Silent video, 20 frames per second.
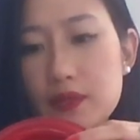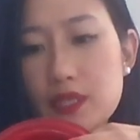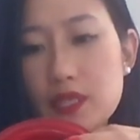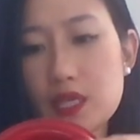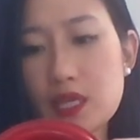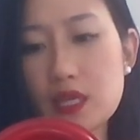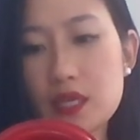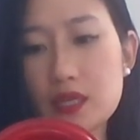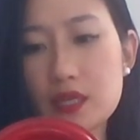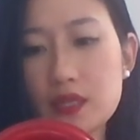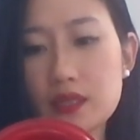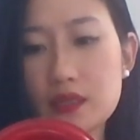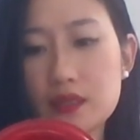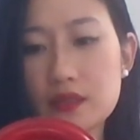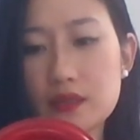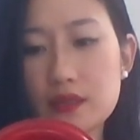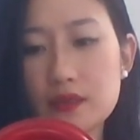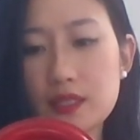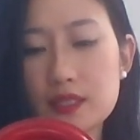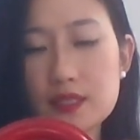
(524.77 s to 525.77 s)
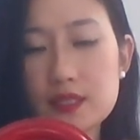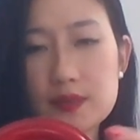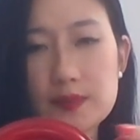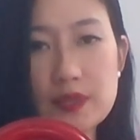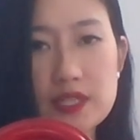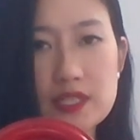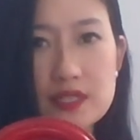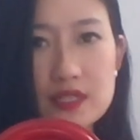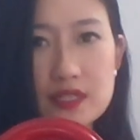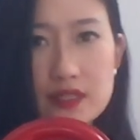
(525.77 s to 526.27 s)
But yeah, that's
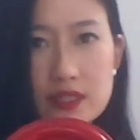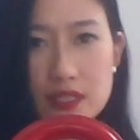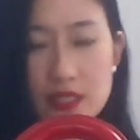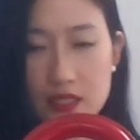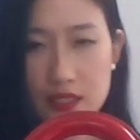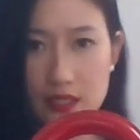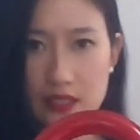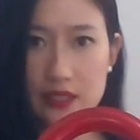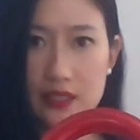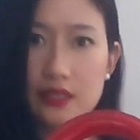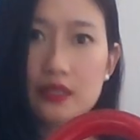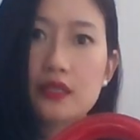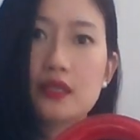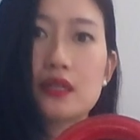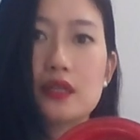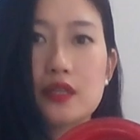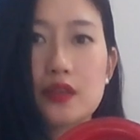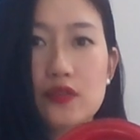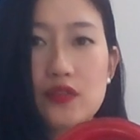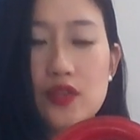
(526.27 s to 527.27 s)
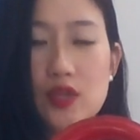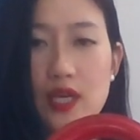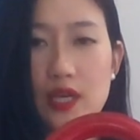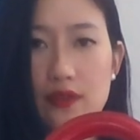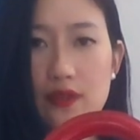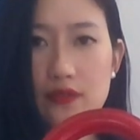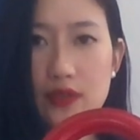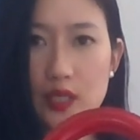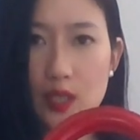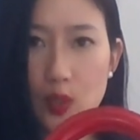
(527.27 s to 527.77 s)
basically it. If you
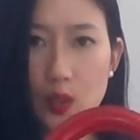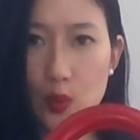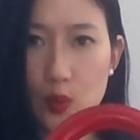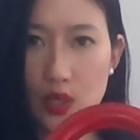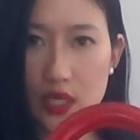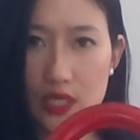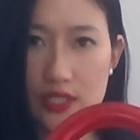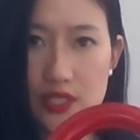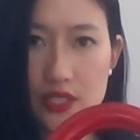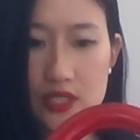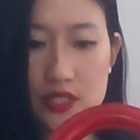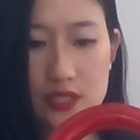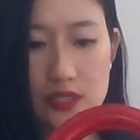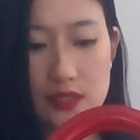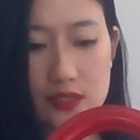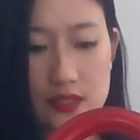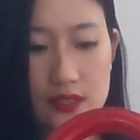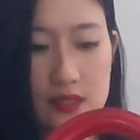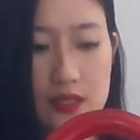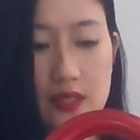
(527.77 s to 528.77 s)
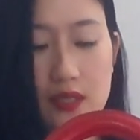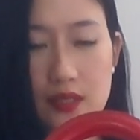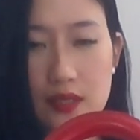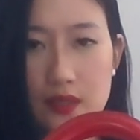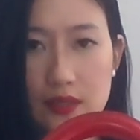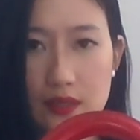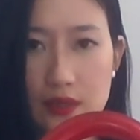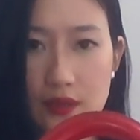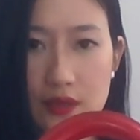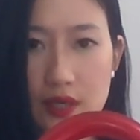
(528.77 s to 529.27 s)
have any questions
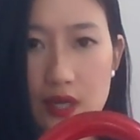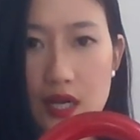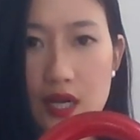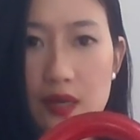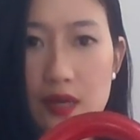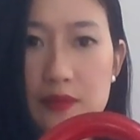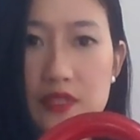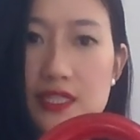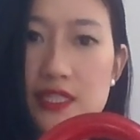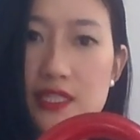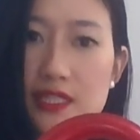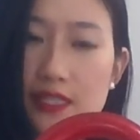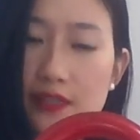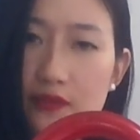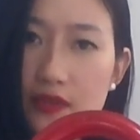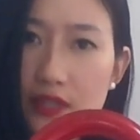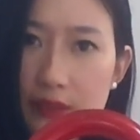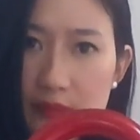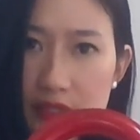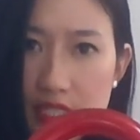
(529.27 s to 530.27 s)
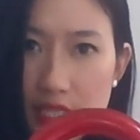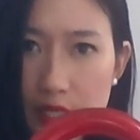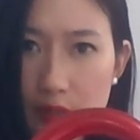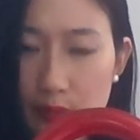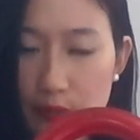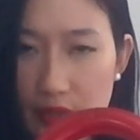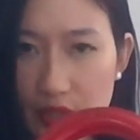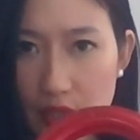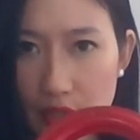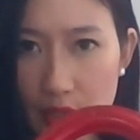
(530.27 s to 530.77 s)
or comments, leave them
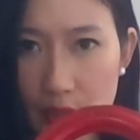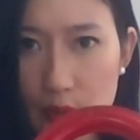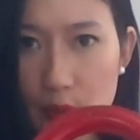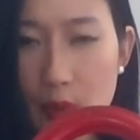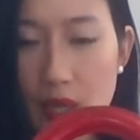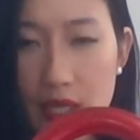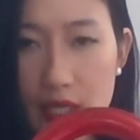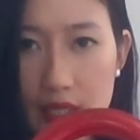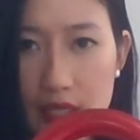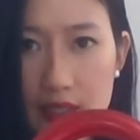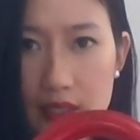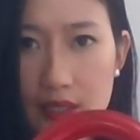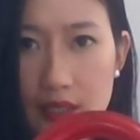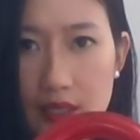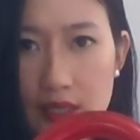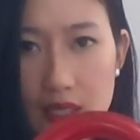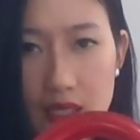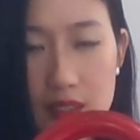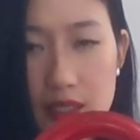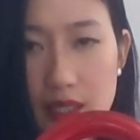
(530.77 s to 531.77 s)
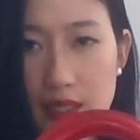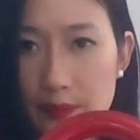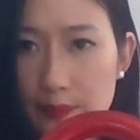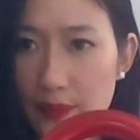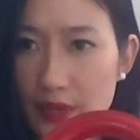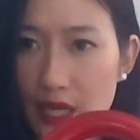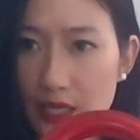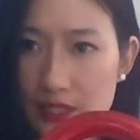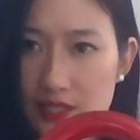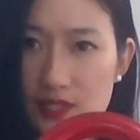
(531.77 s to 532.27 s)
down below, and I'll
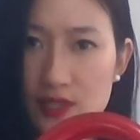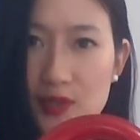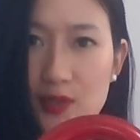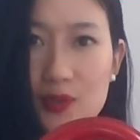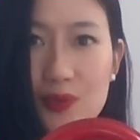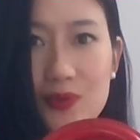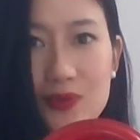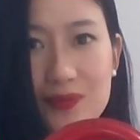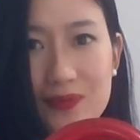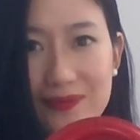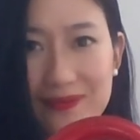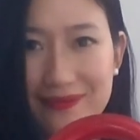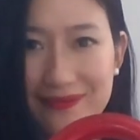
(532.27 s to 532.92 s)
get back to you.